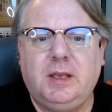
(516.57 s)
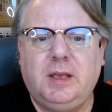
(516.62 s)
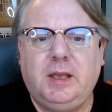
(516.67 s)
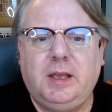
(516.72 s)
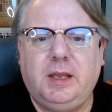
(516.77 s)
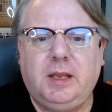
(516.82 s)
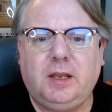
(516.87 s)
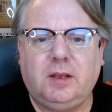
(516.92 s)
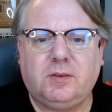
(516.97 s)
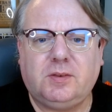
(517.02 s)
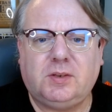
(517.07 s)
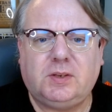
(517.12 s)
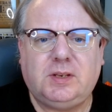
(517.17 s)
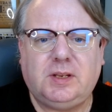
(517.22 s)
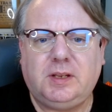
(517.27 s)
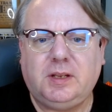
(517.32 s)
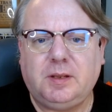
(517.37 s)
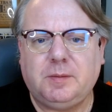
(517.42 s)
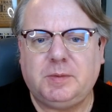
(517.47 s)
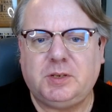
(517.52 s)
He also
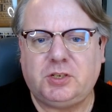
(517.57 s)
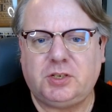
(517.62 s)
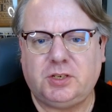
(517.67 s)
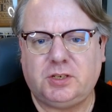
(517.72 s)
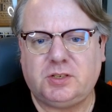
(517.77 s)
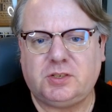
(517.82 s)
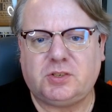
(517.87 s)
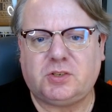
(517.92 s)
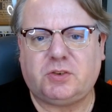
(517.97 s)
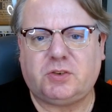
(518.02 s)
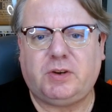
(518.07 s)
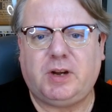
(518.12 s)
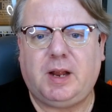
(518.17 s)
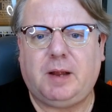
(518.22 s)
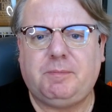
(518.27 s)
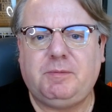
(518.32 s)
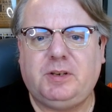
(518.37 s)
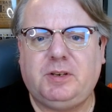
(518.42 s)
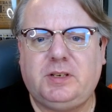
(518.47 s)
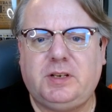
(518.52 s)
decommissioned and
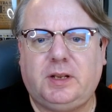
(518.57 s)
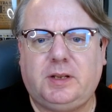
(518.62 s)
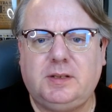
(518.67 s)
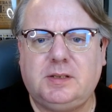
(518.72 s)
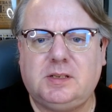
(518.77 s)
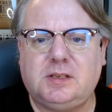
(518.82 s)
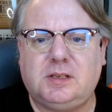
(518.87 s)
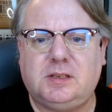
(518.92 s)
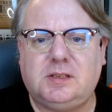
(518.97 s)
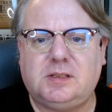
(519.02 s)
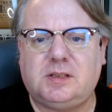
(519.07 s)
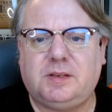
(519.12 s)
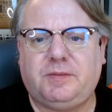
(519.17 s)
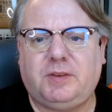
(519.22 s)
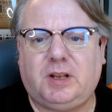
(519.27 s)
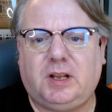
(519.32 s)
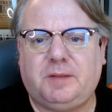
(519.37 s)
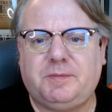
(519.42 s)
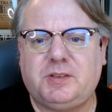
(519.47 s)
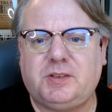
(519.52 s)
scrapped dozens of
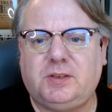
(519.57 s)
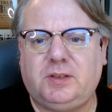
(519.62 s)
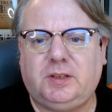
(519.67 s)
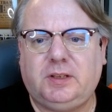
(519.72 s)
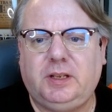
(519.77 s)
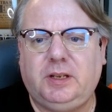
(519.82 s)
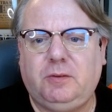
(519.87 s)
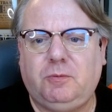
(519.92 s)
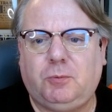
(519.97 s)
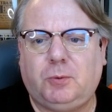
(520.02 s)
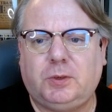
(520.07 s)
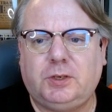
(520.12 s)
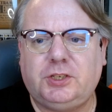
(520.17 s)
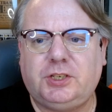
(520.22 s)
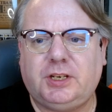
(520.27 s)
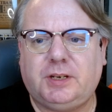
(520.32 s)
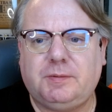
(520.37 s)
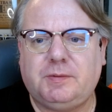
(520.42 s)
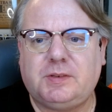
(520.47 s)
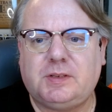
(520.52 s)
obsolete
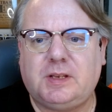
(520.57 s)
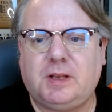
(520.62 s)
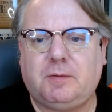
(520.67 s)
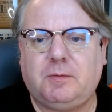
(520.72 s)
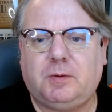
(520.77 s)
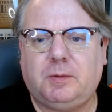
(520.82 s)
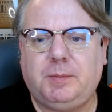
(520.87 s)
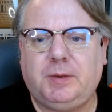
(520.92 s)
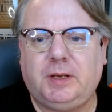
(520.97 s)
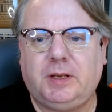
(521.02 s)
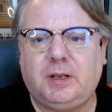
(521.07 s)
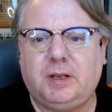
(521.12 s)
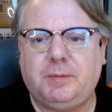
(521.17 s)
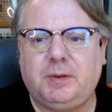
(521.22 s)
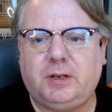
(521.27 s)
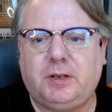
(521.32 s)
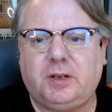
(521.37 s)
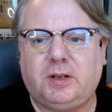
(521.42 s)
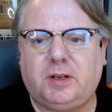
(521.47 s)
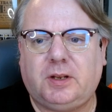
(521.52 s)
warships that were
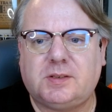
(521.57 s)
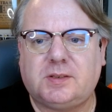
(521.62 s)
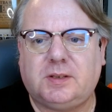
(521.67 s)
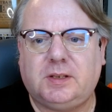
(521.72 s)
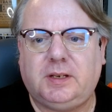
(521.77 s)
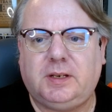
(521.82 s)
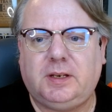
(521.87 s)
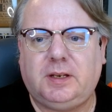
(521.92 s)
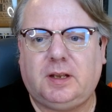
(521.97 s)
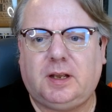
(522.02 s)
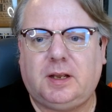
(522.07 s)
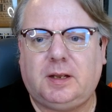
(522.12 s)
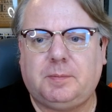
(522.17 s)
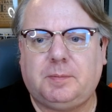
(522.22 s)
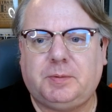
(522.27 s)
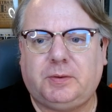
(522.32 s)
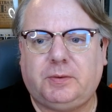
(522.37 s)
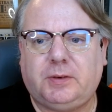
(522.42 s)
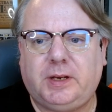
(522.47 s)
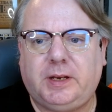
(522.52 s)
becoming costly to
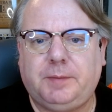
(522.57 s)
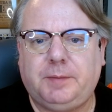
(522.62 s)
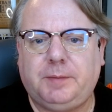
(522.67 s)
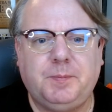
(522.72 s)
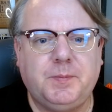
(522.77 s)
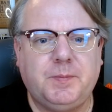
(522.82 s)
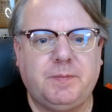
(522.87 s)
operate,